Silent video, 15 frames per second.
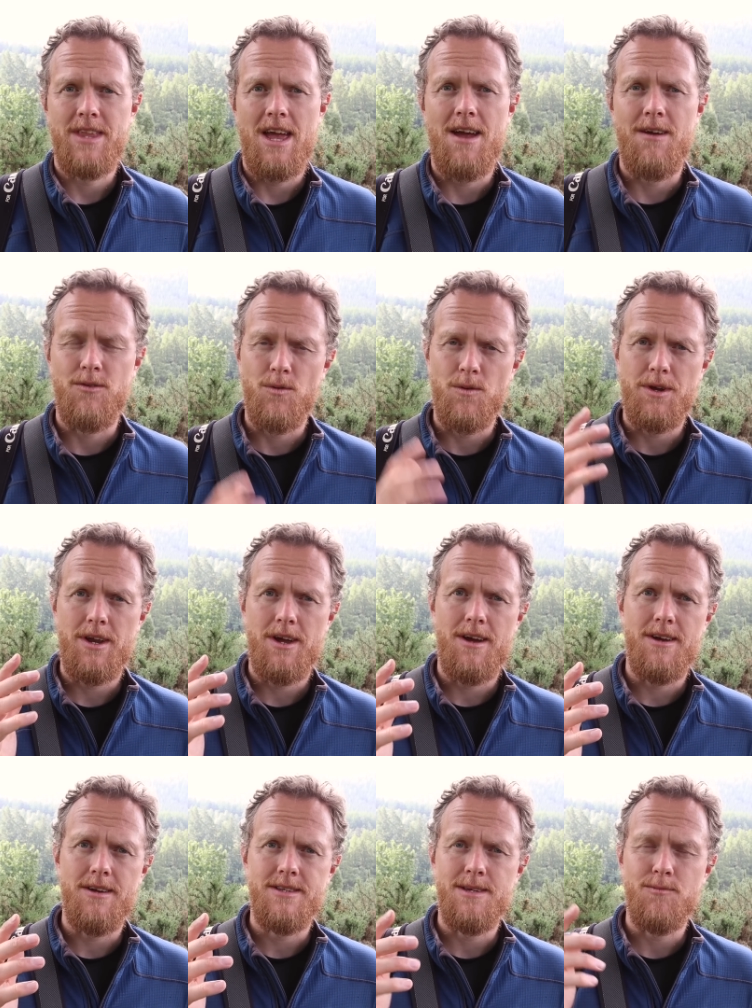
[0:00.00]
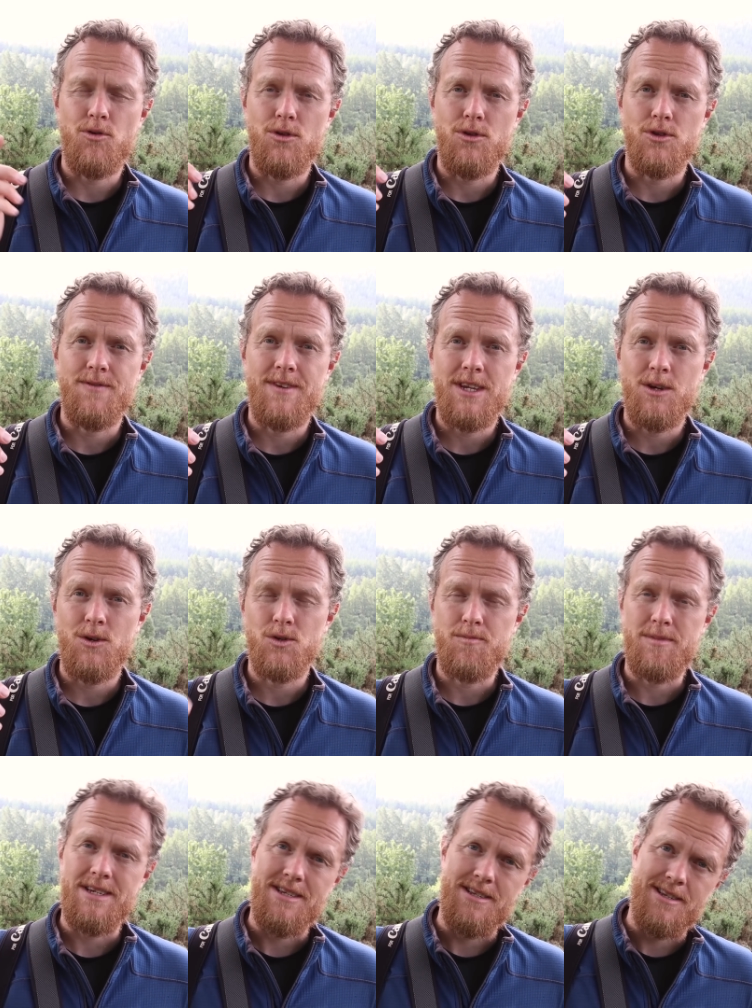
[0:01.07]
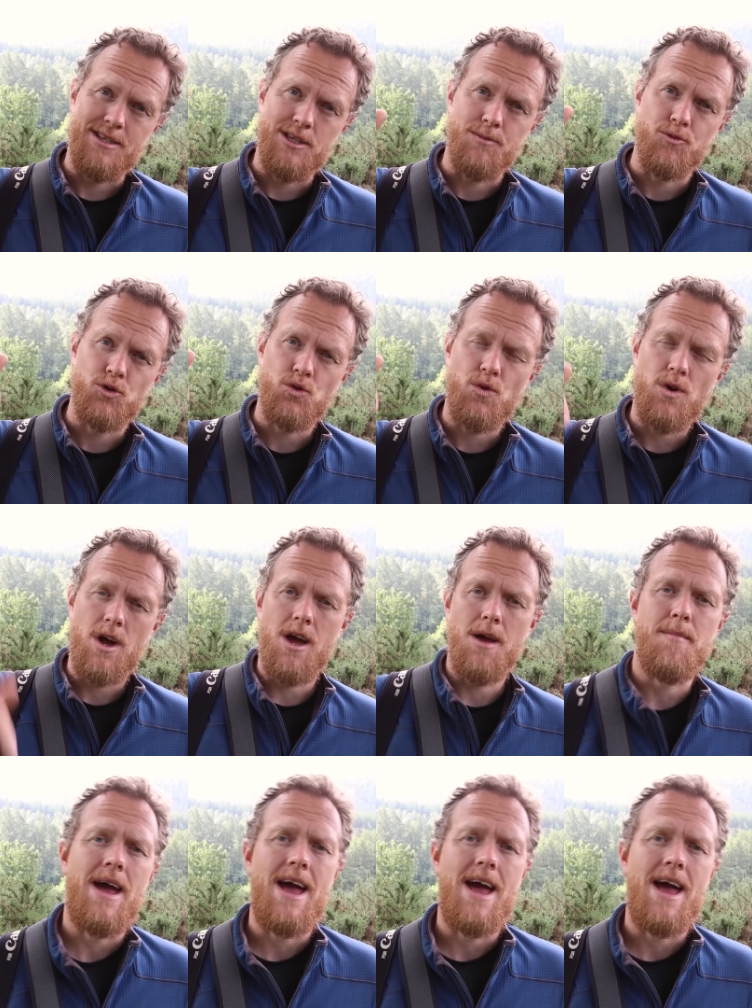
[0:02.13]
if you want to see more of those videos, please hit subscribe